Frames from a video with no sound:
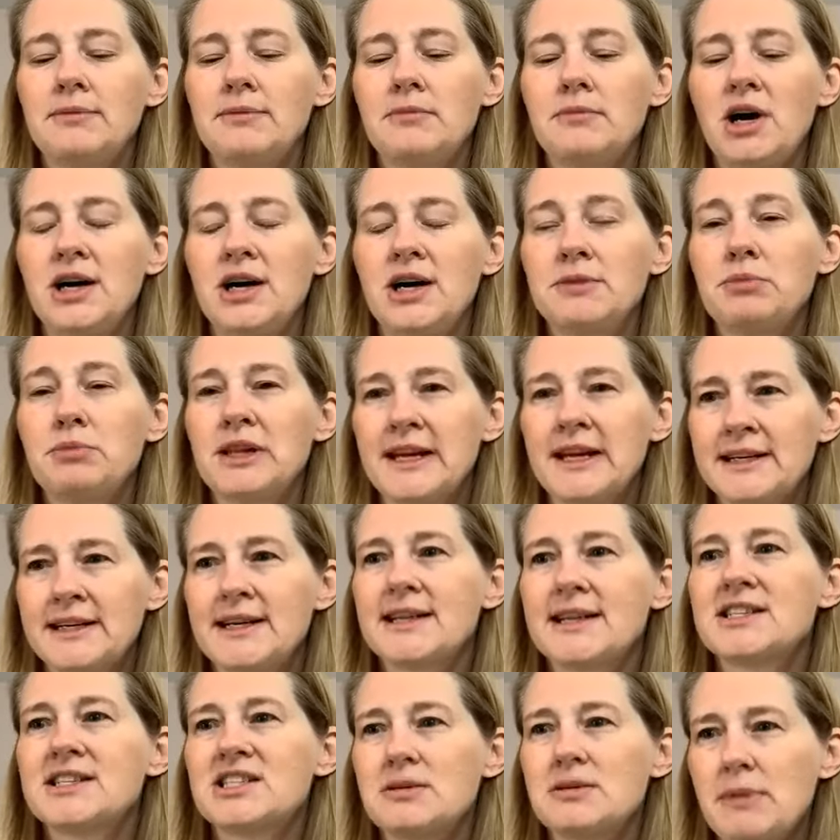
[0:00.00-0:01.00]
unplanned
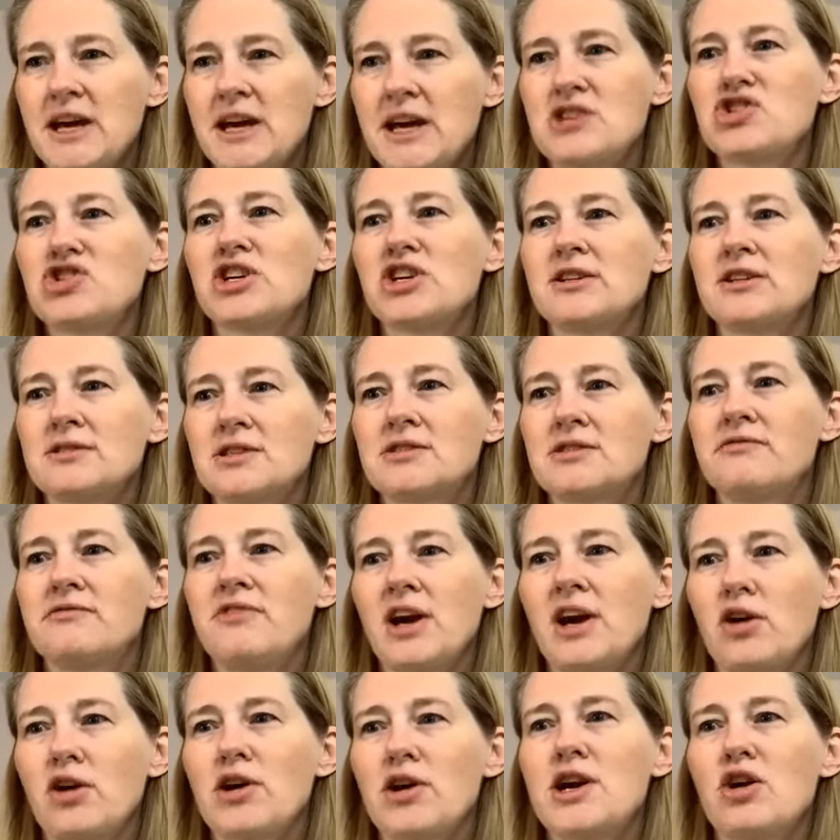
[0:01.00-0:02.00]
extubations
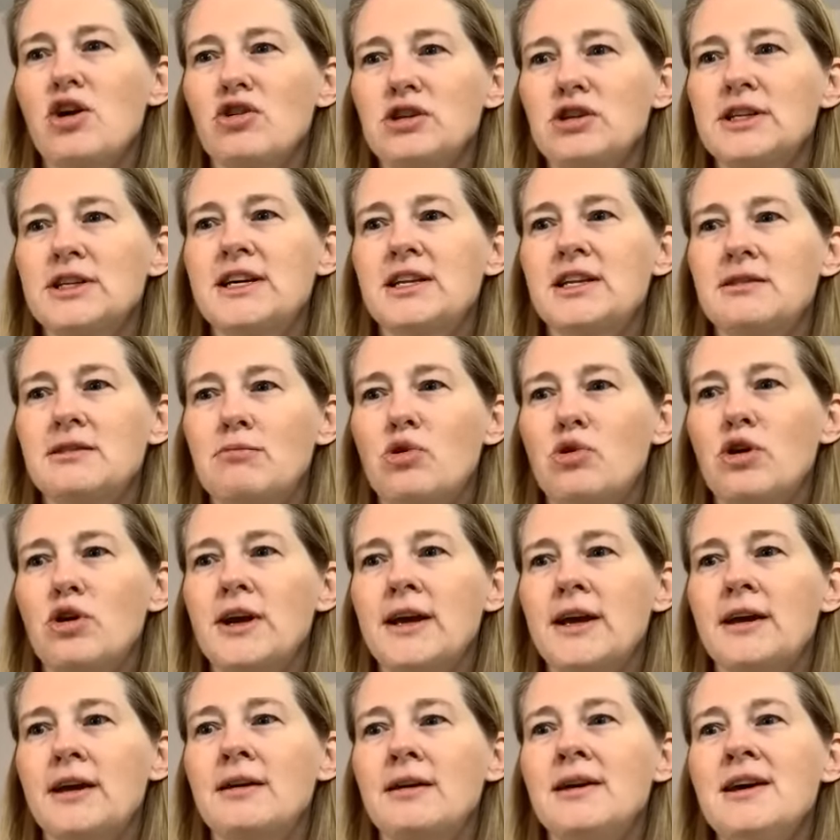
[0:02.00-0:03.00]
very early in the
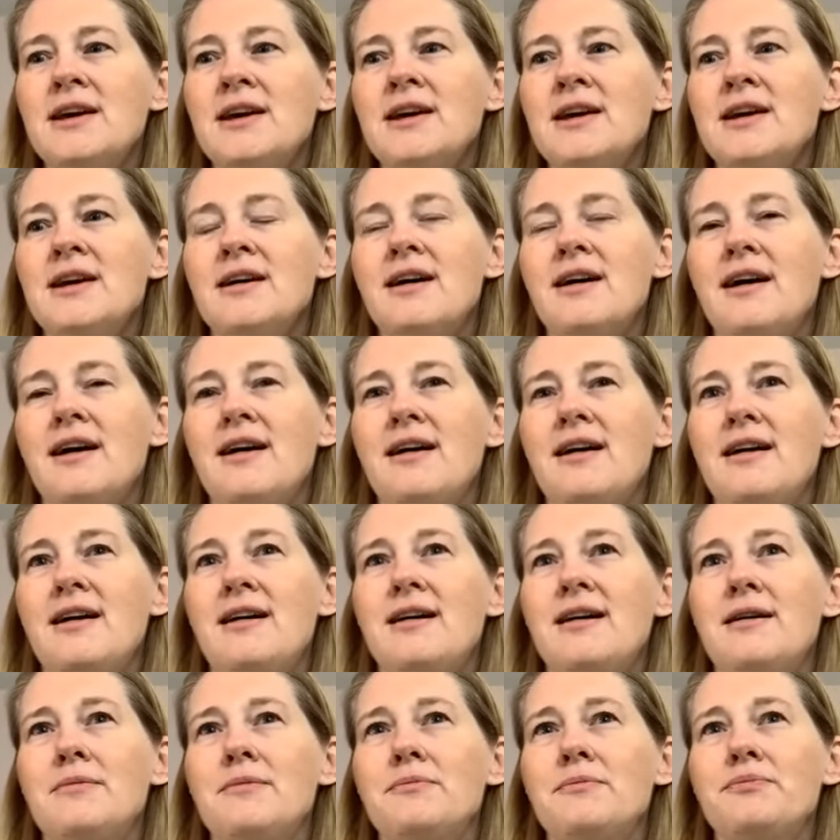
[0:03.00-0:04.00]
morning.
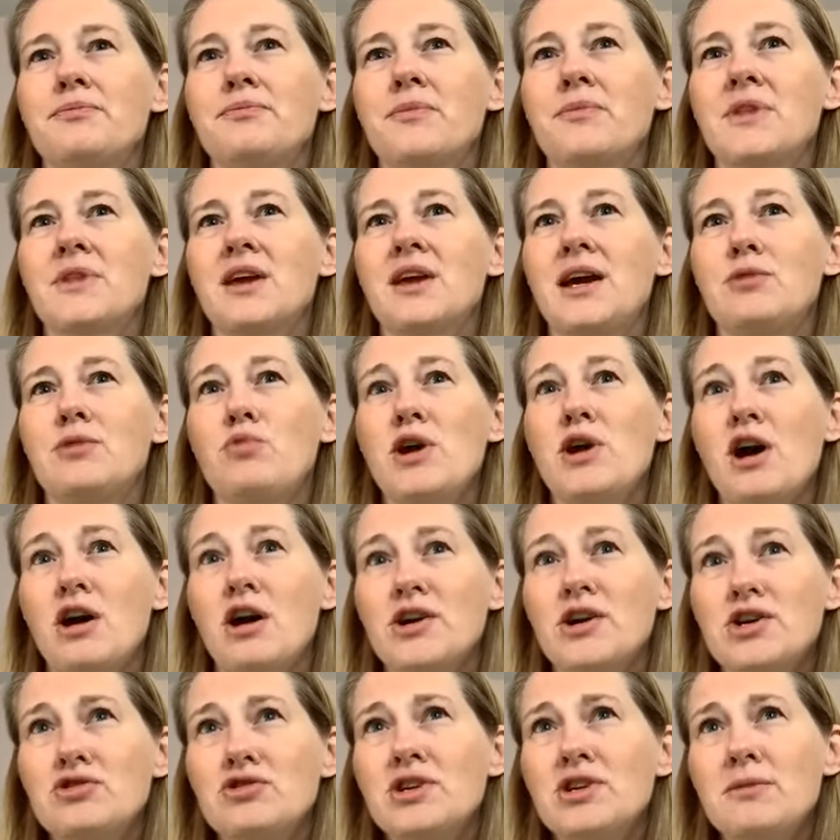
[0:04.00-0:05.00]
And we are
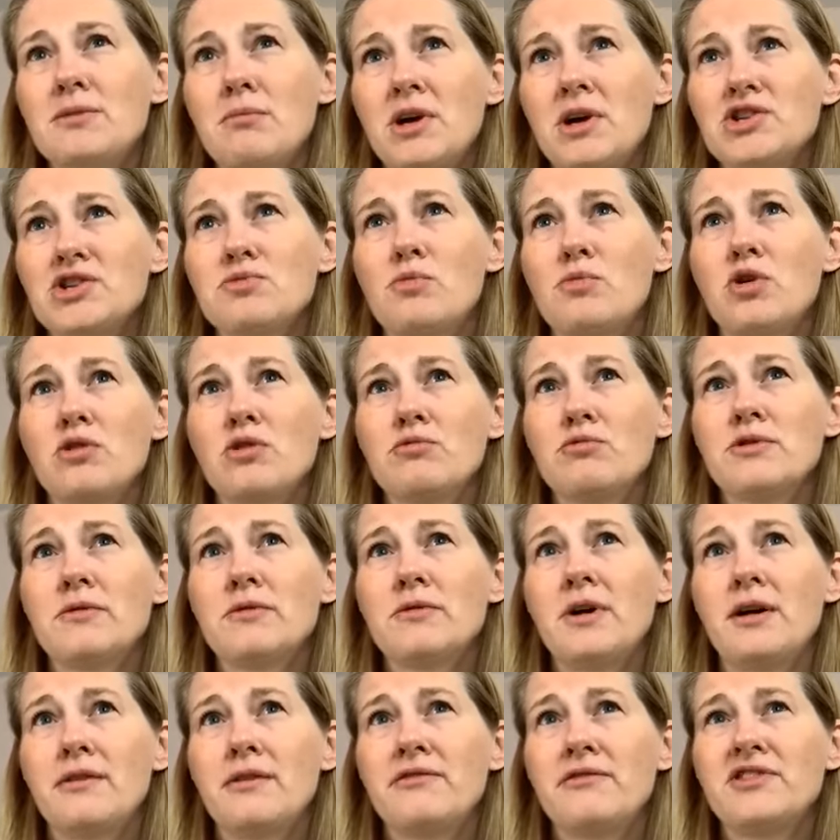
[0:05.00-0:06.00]
using much more
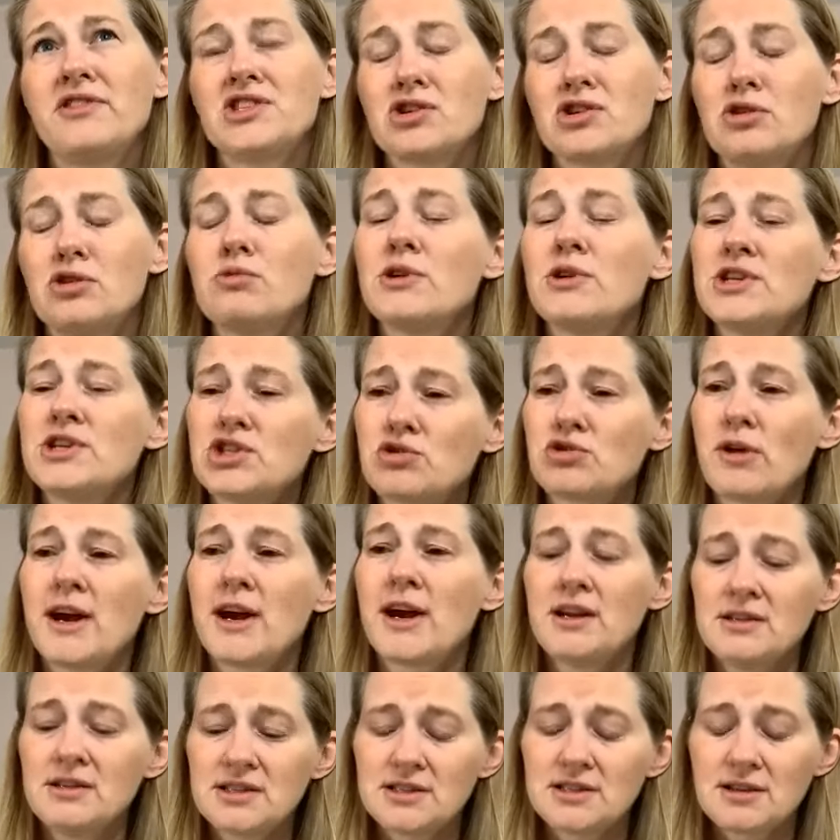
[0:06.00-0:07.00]
physical
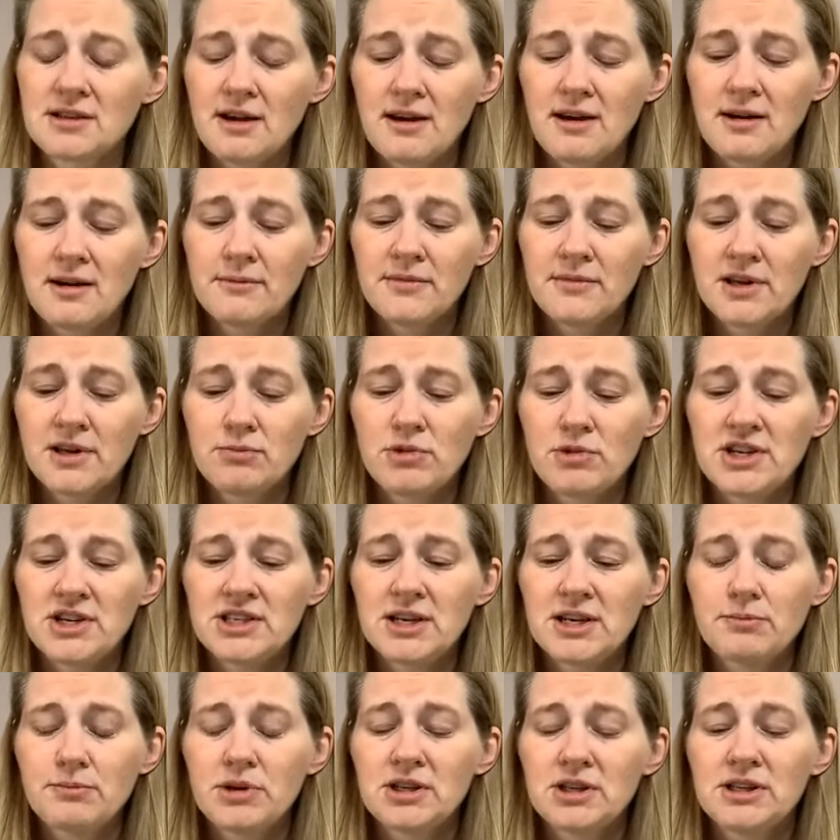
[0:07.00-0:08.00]
restraints than we
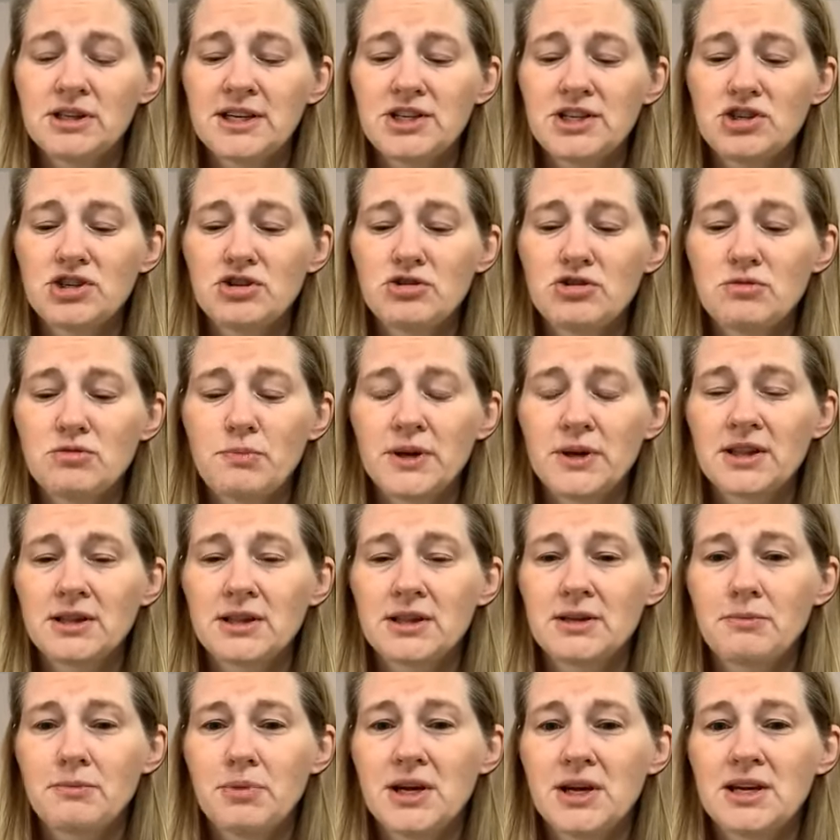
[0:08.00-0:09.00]
typically do. But
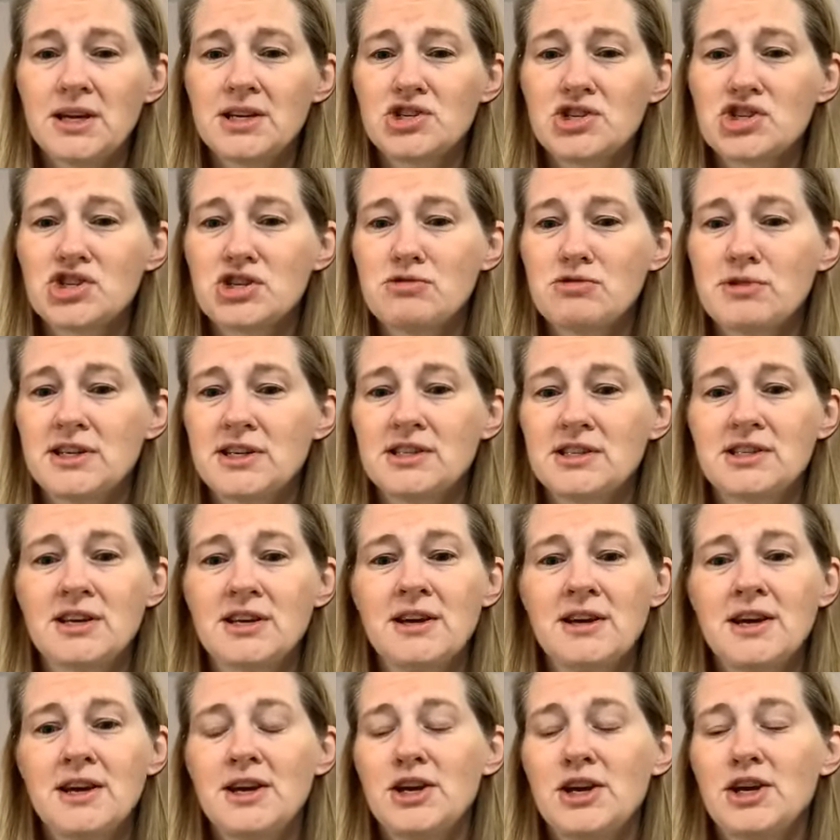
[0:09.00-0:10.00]
the big issue is,
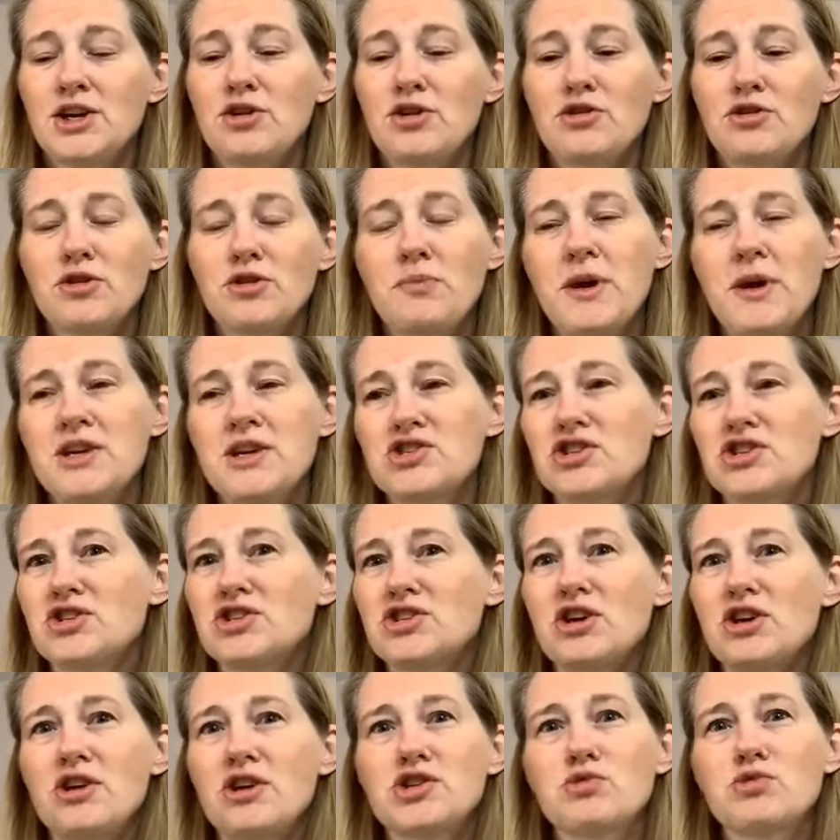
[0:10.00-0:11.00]
the patient
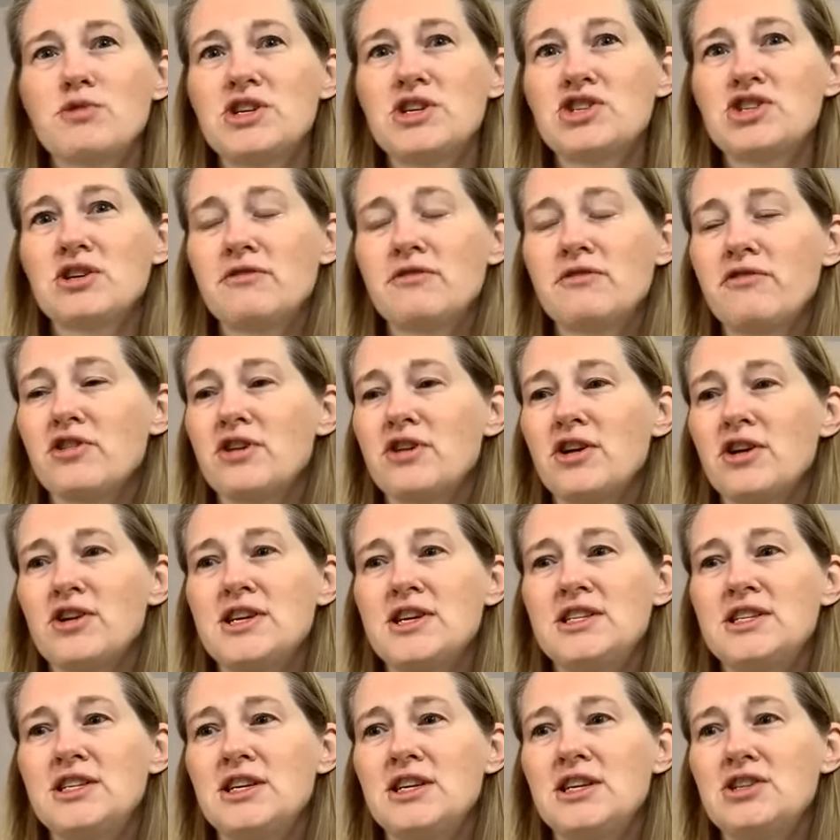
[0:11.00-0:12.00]
starts reaching for their
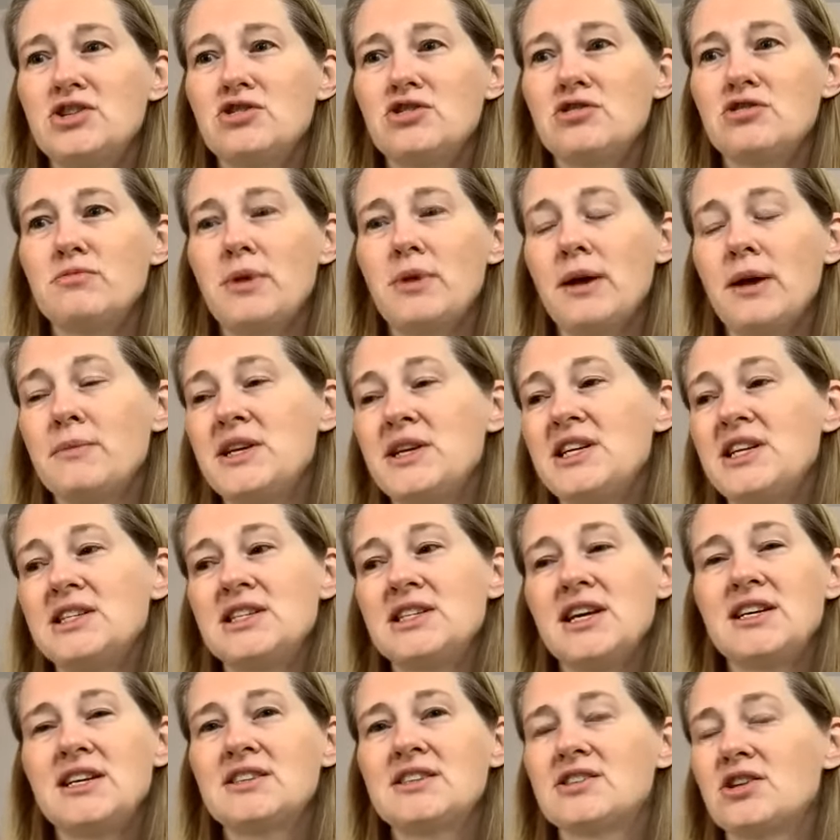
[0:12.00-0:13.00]
ET tube. I mean, it
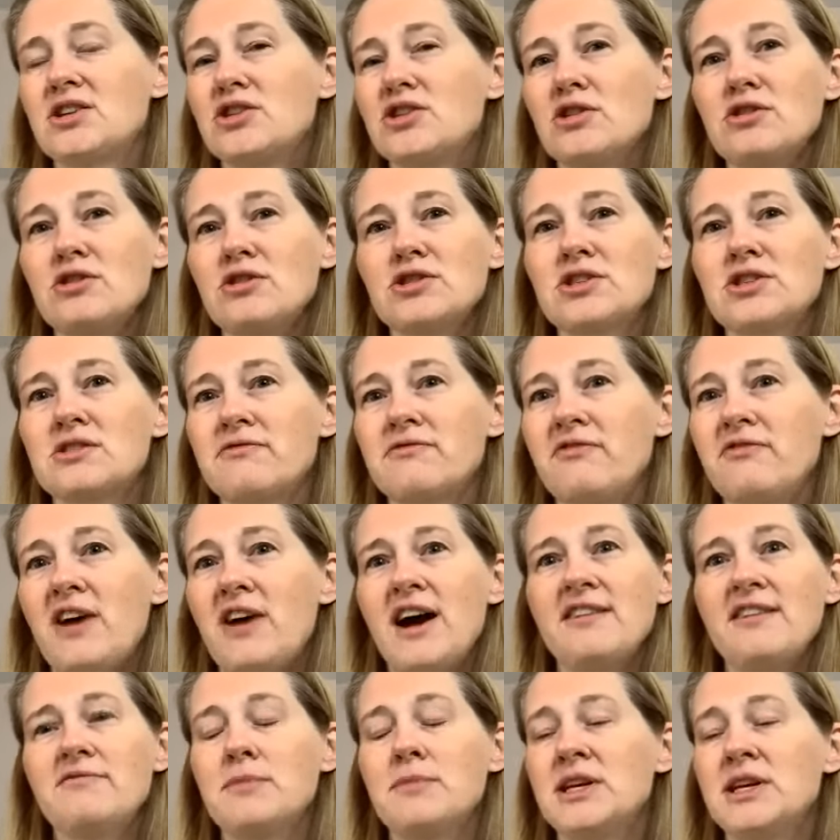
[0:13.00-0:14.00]
takes the nurse
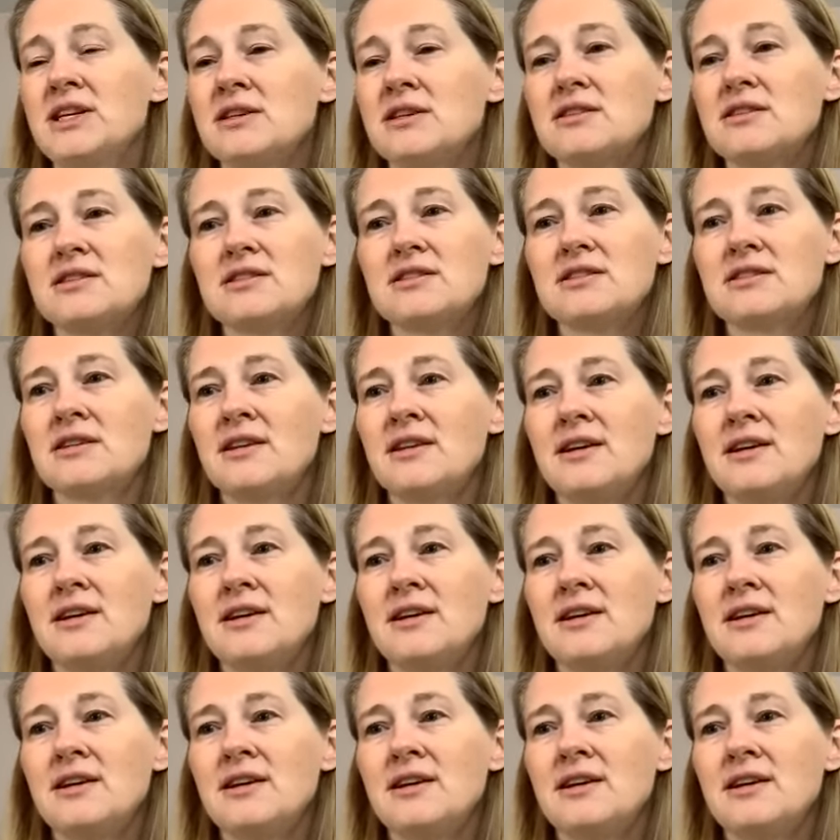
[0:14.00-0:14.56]
5 minutes